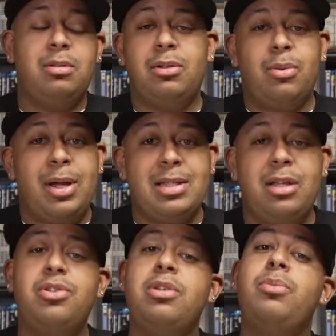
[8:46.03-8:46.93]
Crazy.
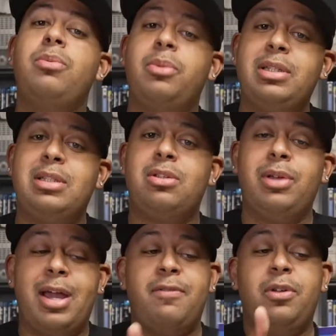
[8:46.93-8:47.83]
Usually when releases only
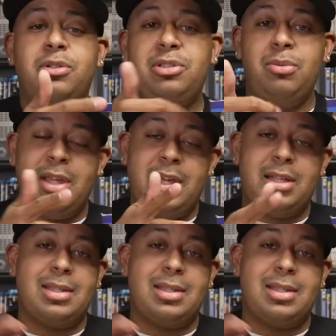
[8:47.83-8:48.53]
have those two things,